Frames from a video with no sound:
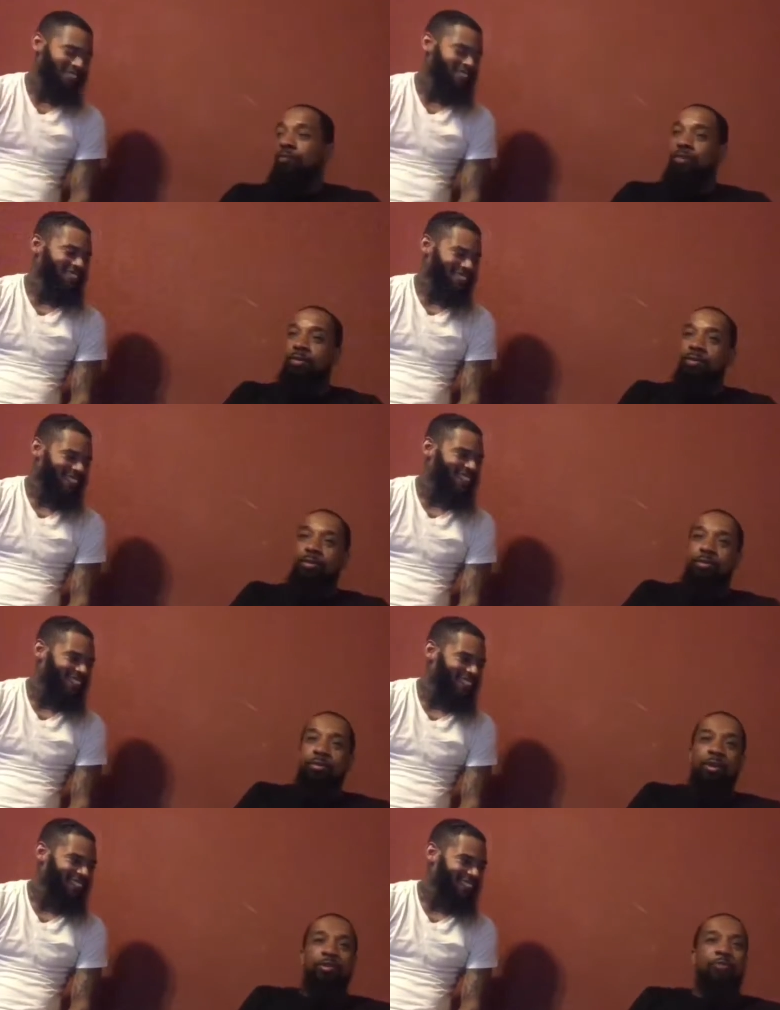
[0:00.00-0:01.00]
Speaker 1: of it. Uh -huh. You know,
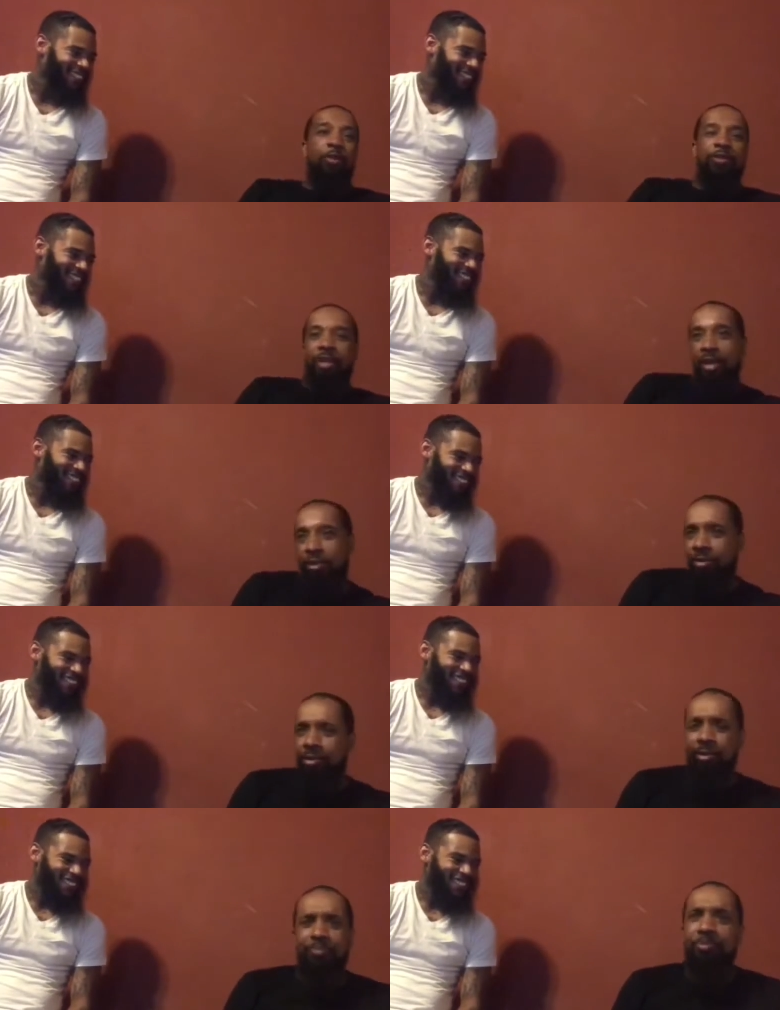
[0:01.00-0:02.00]
uh-huh. as far as like
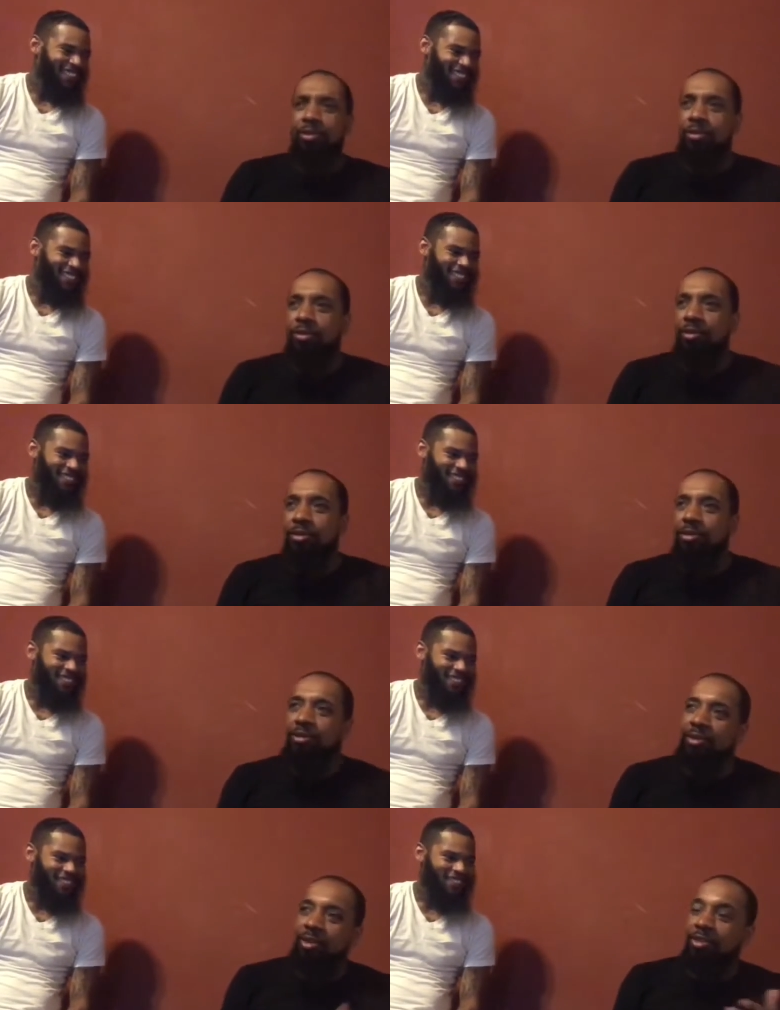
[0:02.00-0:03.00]
uh,
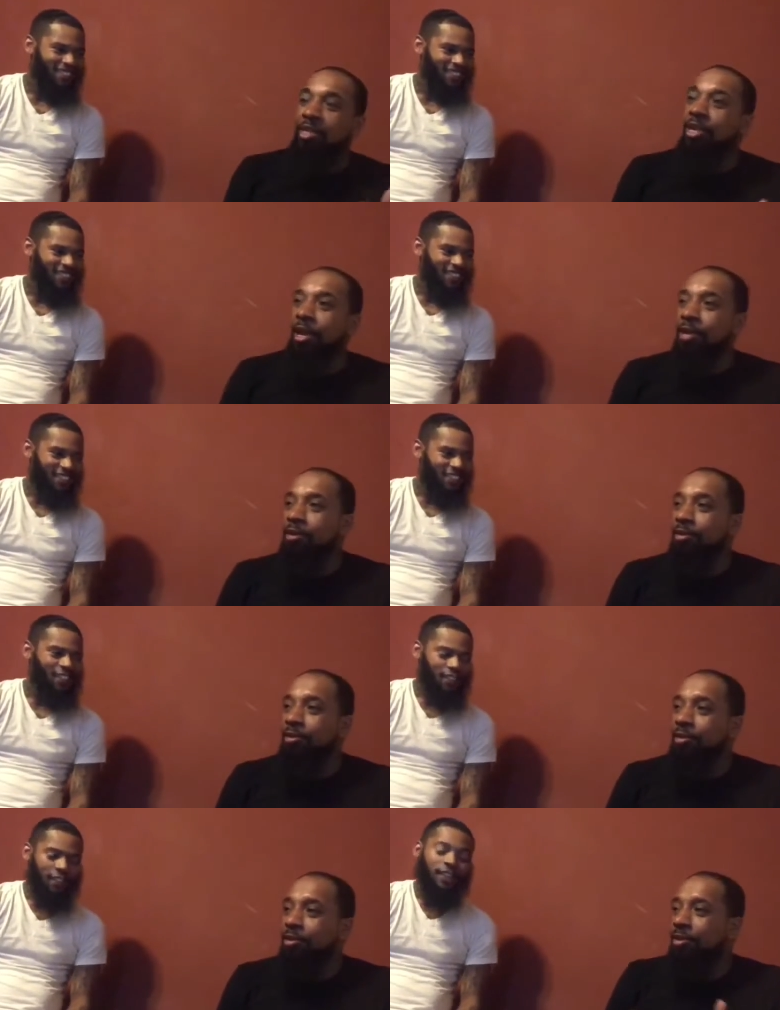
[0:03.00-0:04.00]
the DA.
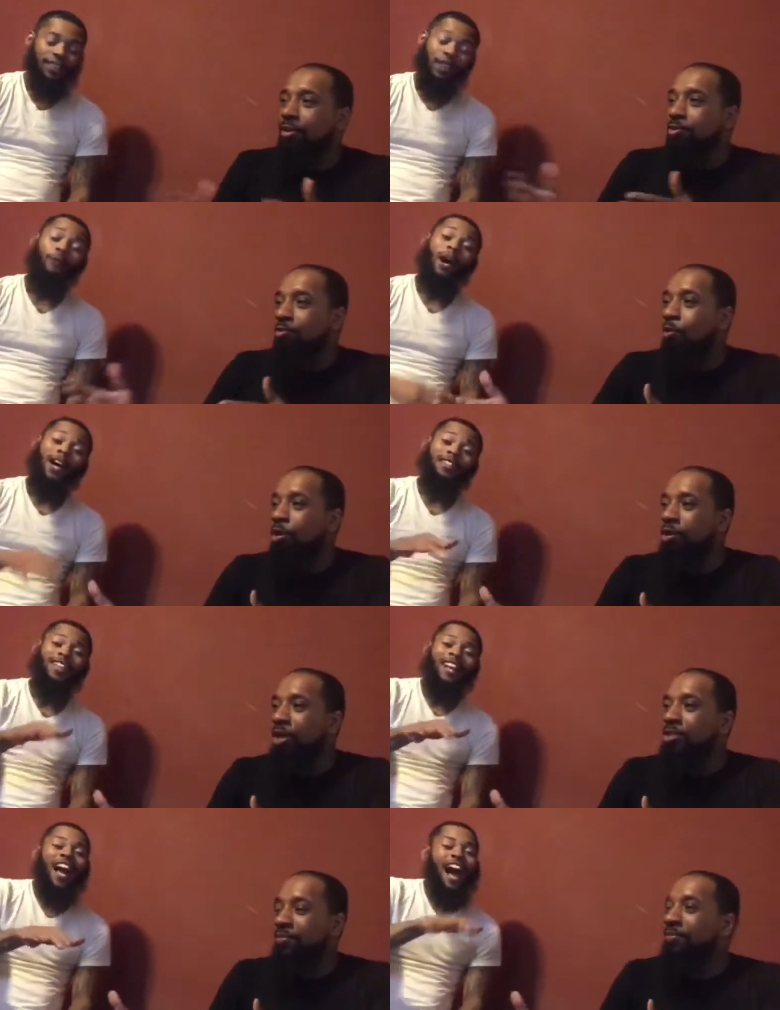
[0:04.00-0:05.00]
She
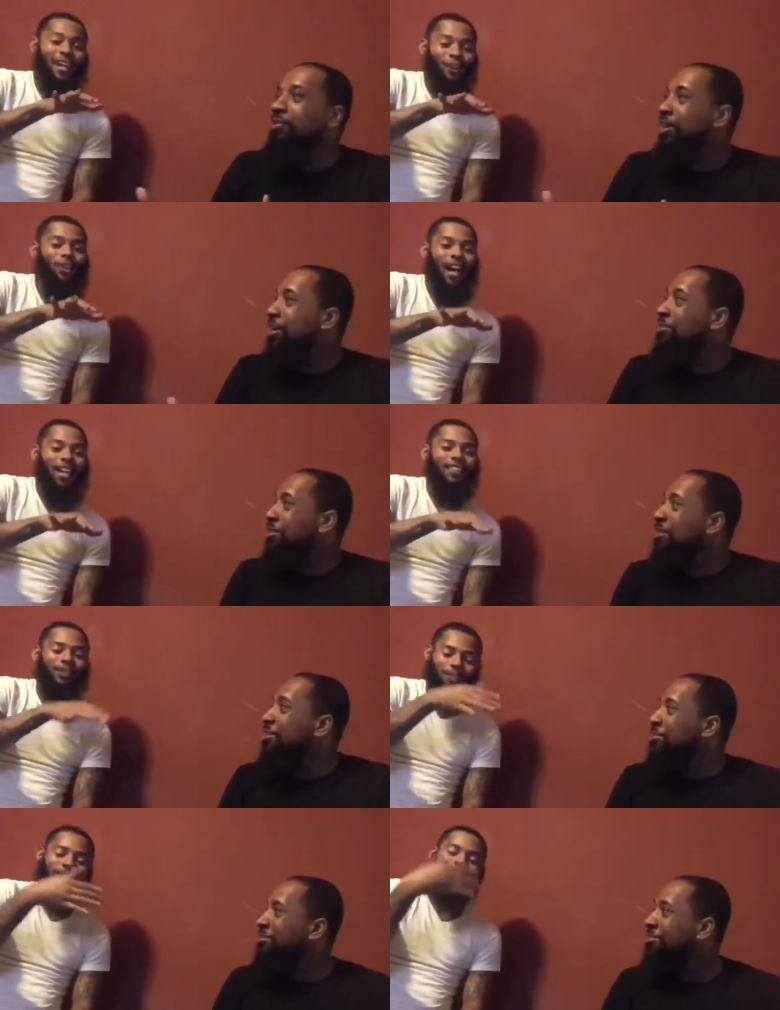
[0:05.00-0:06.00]
wasn't. I ain't gonna lie. She,
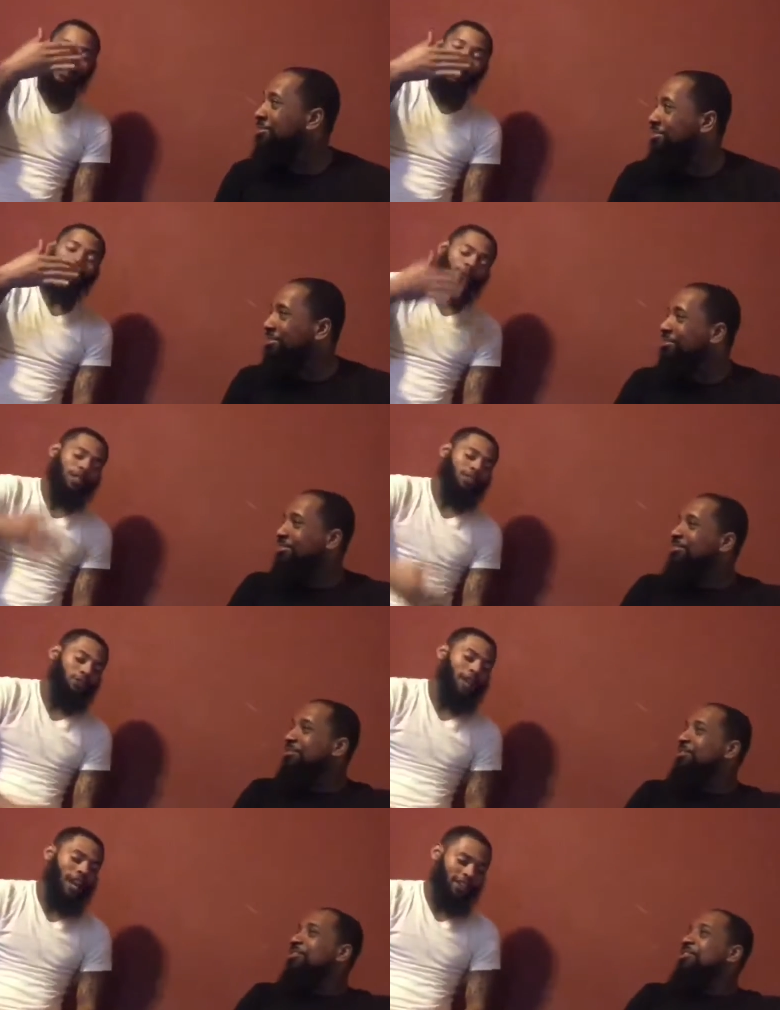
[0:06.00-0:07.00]
the,
Speaker 2: she definitely was a new
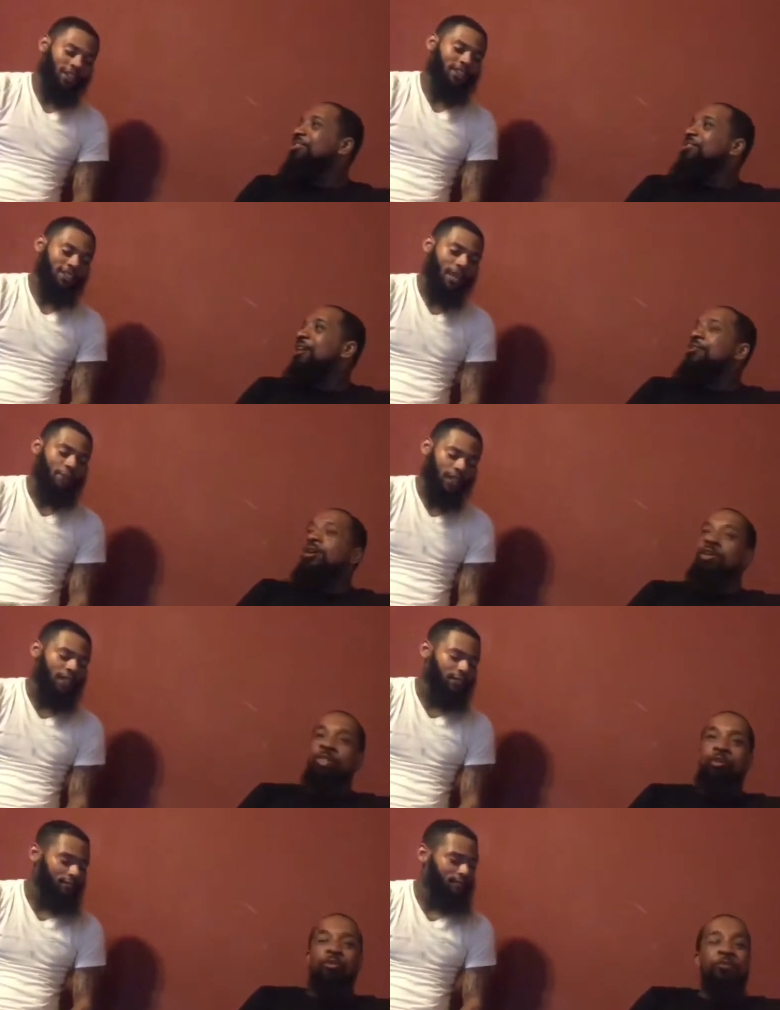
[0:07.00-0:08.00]
character.
Speaker 1: The, the,
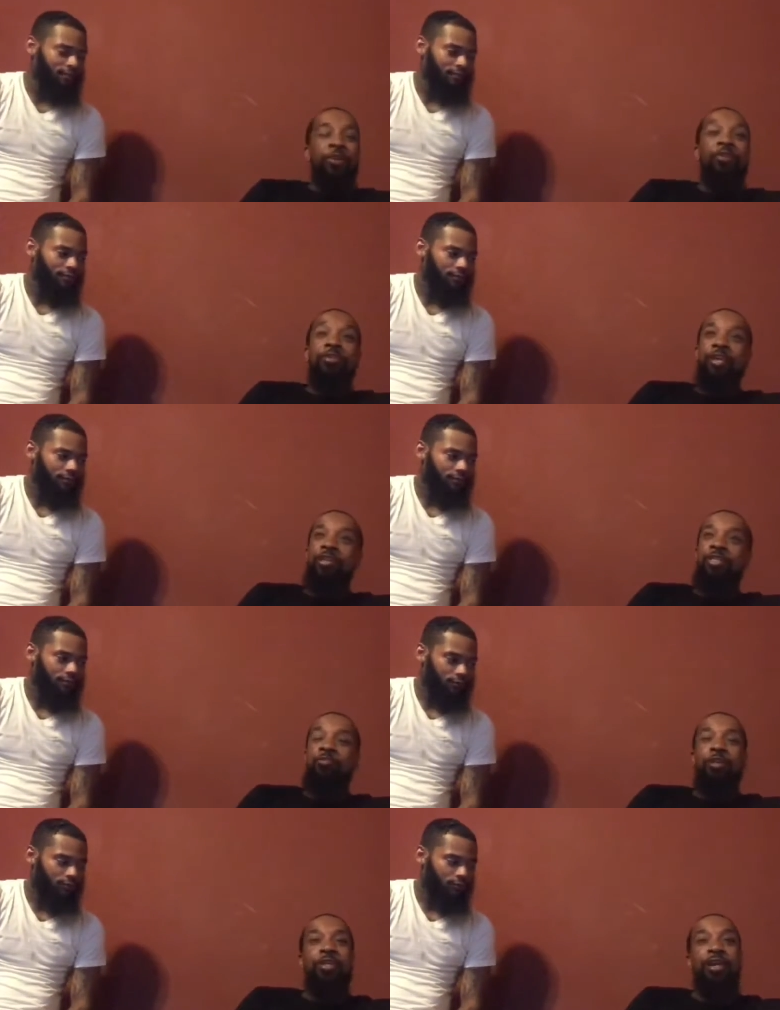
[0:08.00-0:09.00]
internal affairs lady. She
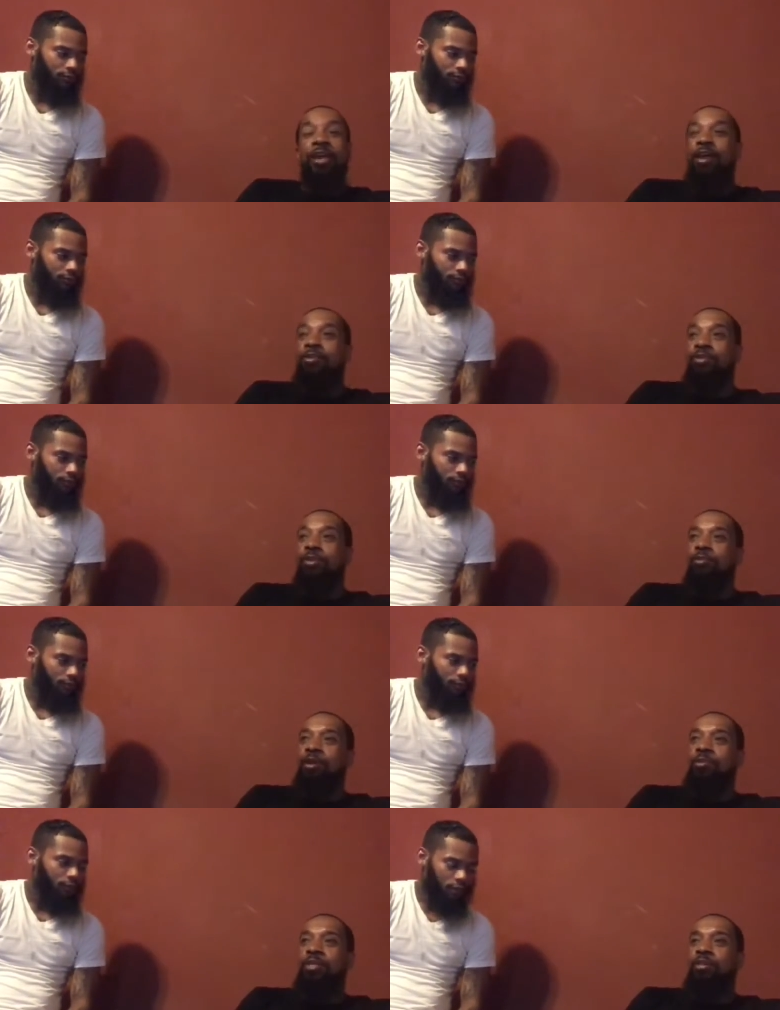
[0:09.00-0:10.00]
want to get an Angela. You know
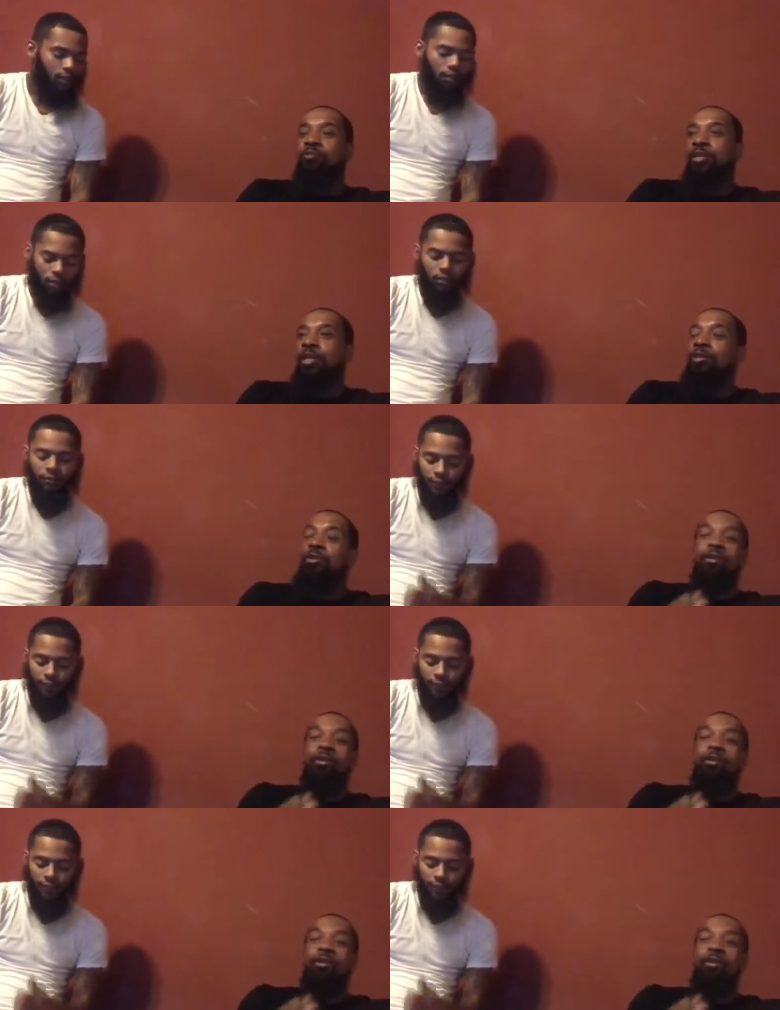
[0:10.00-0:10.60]
what I'm saying? You got that,